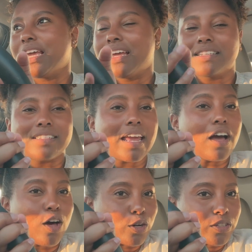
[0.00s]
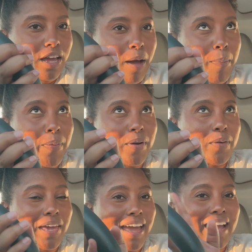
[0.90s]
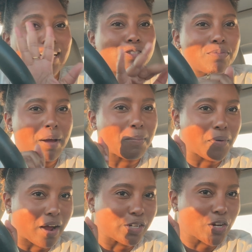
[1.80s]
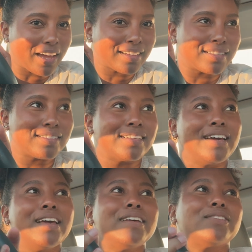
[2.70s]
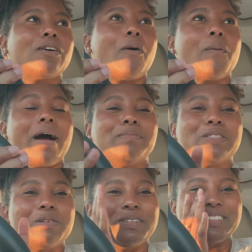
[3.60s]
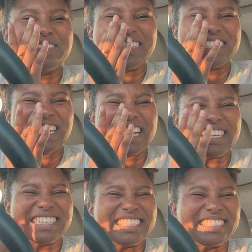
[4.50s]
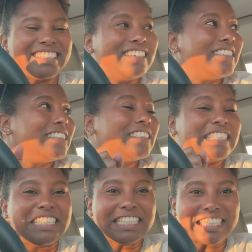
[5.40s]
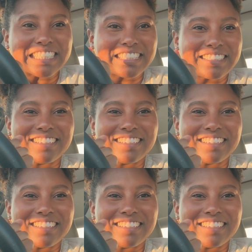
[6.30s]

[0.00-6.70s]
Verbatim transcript: stay huddled up, okay? I do my projects, so I'm super, super excited. Yes!